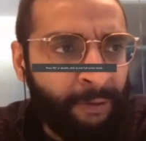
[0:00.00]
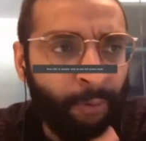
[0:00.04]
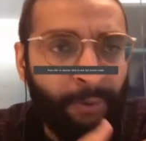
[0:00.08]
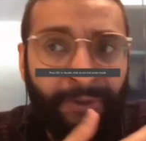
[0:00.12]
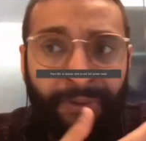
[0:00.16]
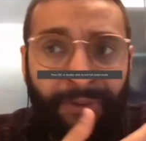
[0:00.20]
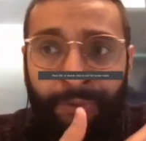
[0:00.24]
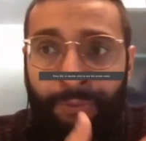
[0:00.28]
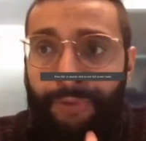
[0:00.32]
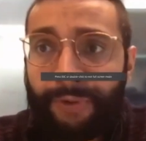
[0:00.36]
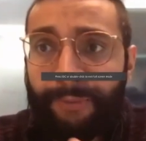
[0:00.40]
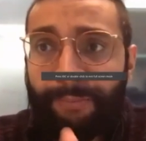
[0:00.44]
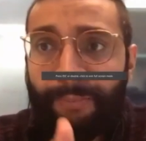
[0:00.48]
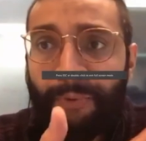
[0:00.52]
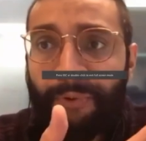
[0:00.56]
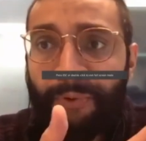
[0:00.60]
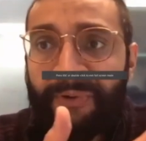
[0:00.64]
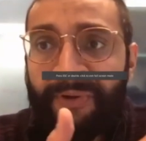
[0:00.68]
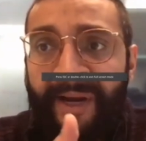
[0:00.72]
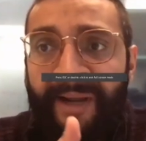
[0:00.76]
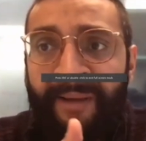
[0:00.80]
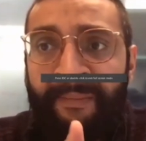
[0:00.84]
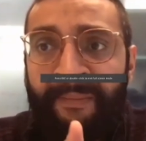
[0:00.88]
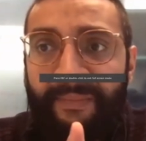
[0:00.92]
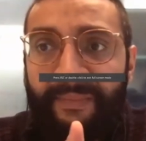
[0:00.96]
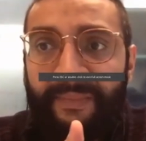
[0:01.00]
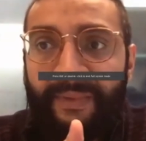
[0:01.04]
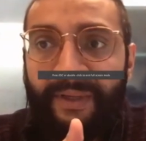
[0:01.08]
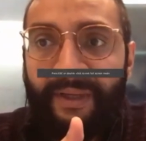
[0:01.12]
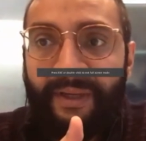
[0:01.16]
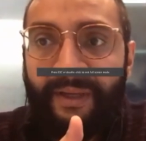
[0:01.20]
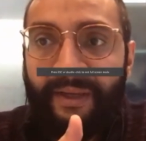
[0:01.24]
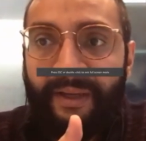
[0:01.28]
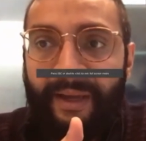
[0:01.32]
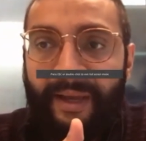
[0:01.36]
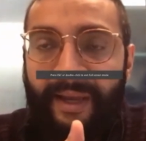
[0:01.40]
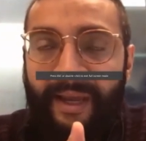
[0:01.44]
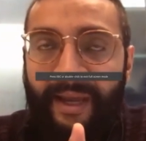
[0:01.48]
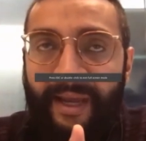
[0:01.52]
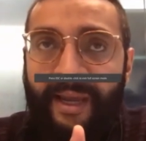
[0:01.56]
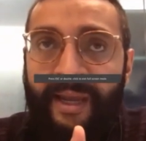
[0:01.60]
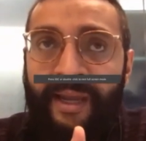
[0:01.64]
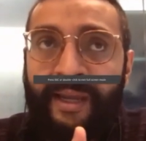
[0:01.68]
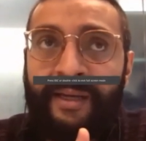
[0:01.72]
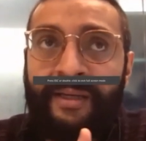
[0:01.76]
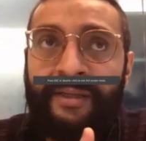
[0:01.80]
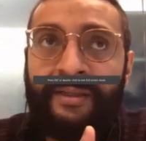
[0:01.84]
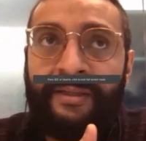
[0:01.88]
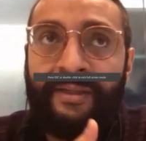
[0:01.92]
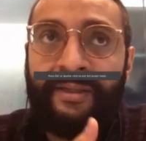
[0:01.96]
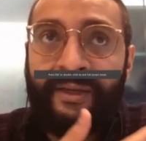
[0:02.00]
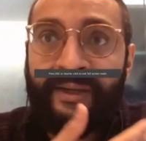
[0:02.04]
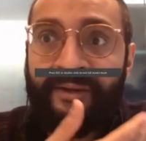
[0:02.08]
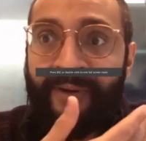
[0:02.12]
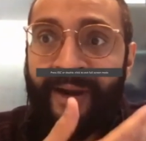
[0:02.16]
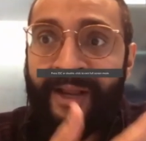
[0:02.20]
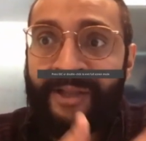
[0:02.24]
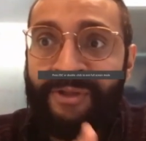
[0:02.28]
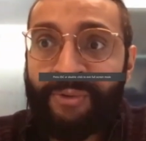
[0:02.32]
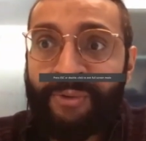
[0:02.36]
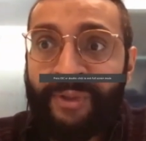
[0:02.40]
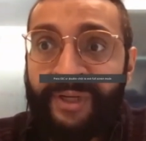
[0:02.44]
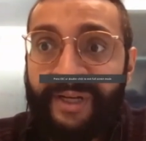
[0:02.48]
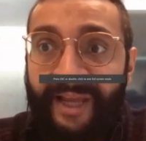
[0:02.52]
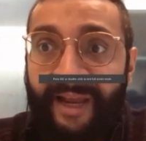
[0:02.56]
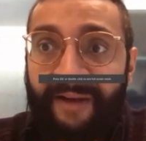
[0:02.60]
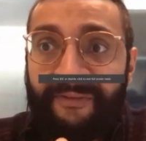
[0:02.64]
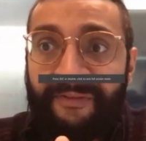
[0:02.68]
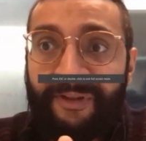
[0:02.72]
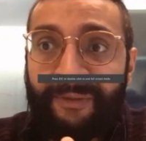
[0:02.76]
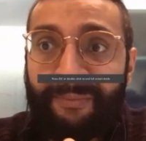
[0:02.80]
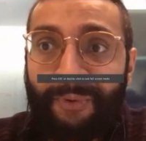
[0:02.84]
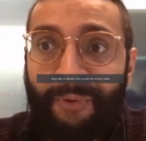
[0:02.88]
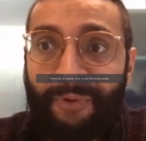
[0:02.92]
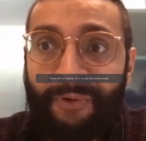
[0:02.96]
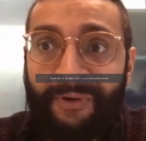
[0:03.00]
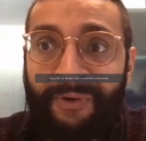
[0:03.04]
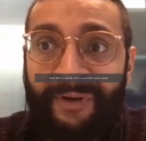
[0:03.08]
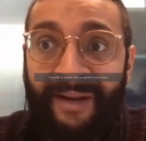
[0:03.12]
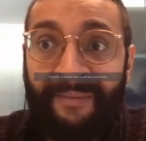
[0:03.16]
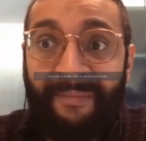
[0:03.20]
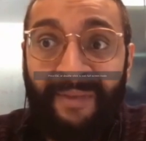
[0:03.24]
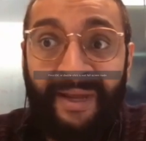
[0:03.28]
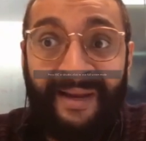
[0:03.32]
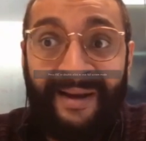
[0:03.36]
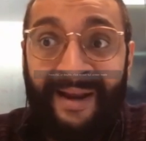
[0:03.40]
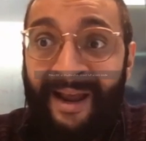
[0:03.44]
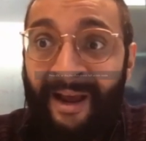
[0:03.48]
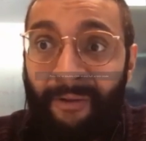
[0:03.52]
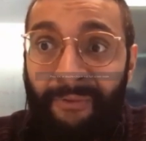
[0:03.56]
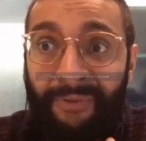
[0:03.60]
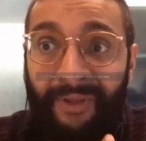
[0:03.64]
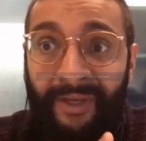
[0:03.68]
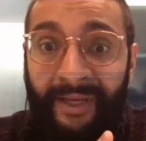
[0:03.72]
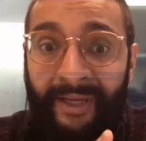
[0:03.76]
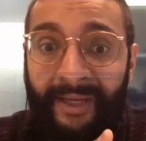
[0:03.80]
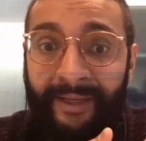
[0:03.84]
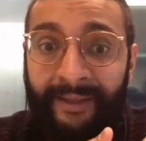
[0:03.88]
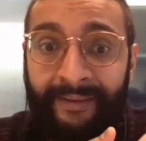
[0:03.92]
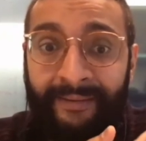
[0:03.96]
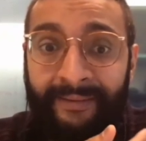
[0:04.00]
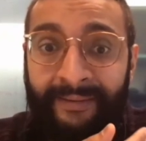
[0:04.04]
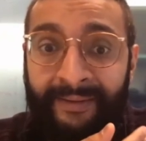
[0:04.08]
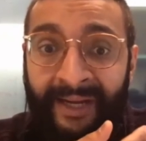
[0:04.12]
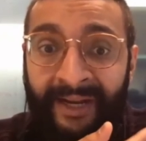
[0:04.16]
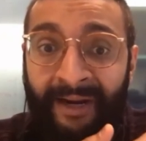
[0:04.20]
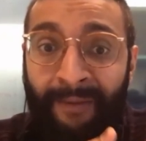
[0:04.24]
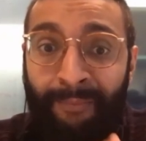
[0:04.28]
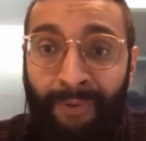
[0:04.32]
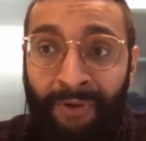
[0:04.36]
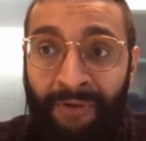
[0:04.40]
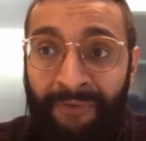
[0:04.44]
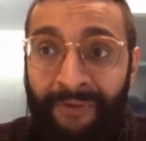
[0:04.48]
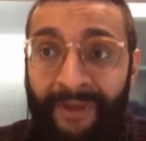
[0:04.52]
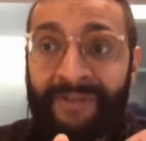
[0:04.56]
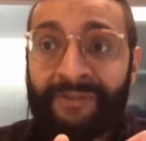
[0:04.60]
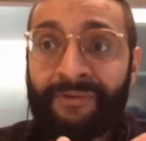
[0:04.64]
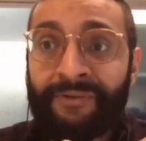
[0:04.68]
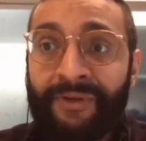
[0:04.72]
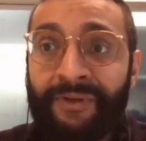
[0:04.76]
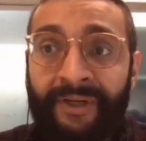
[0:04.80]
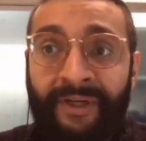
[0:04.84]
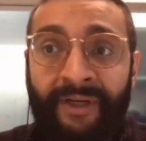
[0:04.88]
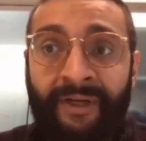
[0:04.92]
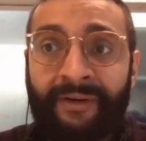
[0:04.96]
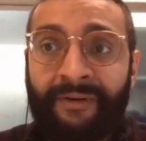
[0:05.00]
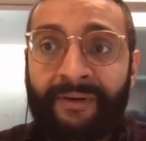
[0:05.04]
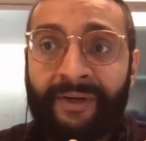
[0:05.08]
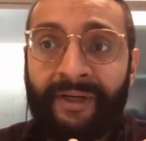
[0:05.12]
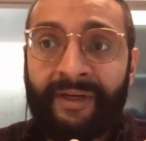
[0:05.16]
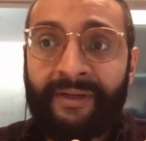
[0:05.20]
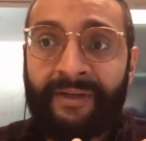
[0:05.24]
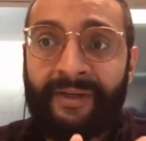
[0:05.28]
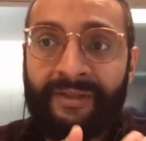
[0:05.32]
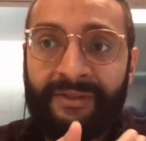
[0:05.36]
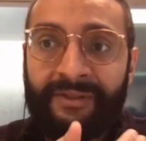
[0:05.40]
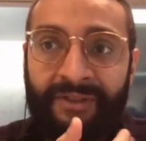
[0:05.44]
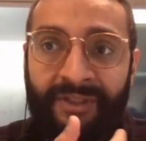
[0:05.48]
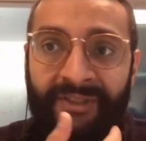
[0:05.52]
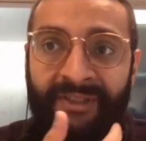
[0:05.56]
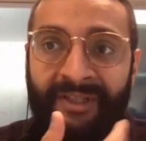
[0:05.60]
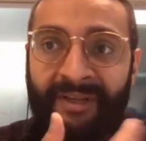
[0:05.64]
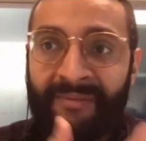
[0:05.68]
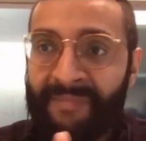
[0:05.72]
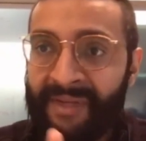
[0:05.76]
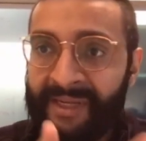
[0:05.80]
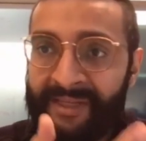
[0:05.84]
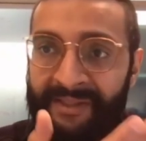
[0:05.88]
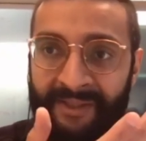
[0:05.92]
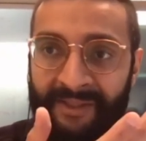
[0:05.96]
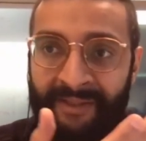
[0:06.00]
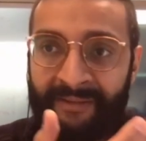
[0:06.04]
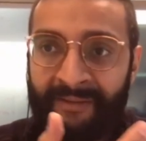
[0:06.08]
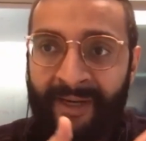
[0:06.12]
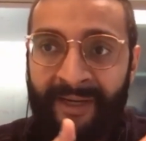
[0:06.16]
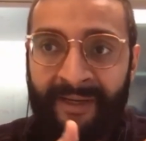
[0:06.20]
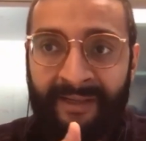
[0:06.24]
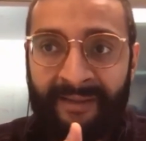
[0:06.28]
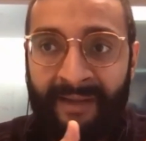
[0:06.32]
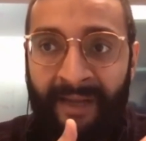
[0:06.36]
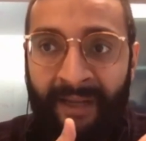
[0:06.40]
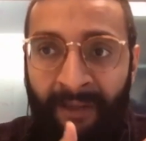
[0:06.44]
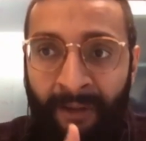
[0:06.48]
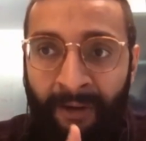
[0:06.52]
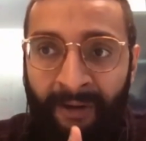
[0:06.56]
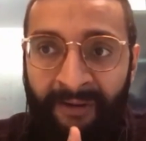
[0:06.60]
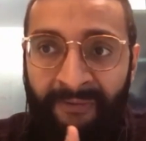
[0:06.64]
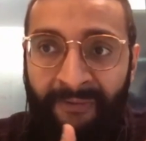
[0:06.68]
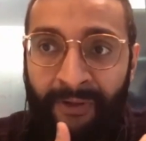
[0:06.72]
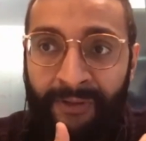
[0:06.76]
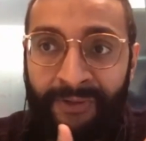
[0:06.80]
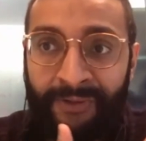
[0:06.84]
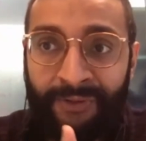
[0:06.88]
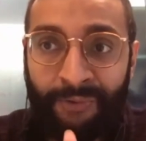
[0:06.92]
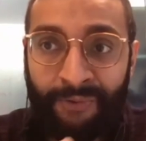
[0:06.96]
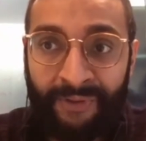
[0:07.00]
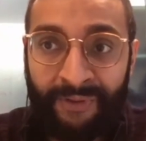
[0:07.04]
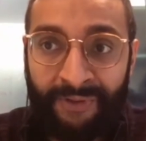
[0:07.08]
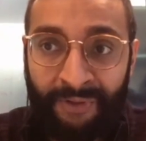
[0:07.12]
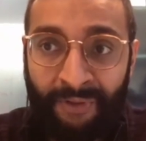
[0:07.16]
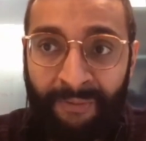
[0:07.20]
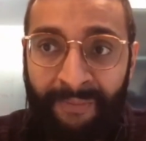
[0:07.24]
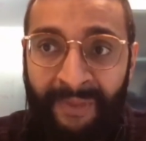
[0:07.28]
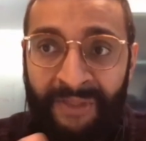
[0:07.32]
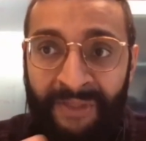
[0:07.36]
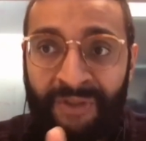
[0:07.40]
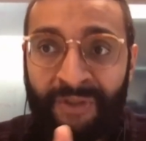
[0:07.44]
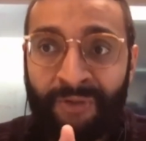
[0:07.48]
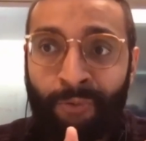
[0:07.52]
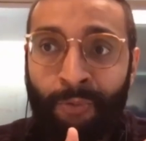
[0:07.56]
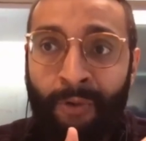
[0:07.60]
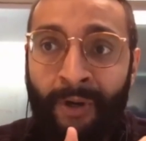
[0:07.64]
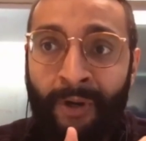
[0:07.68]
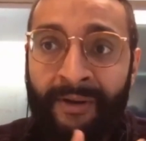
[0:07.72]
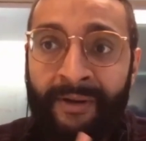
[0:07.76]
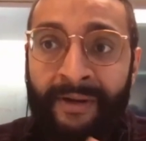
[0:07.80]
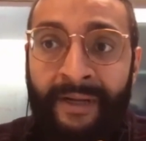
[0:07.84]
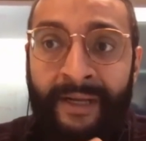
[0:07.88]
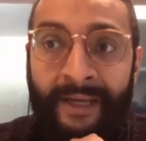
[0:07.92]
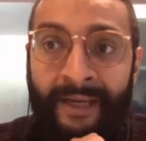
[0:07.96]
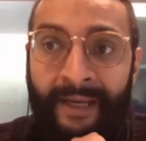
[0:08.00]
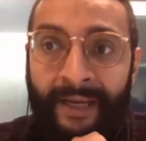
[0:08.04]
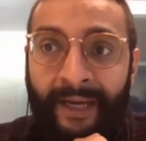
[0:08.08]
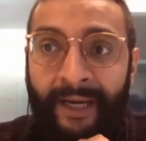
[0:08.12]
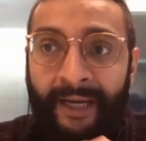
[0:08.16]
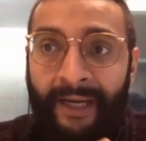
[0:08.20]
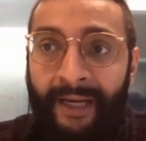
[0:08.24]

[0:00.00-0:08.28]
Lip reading: going through the program and graduating after the program, and how they kind of progress through their career is just amazing, right? A lot of our students, you mentioned one,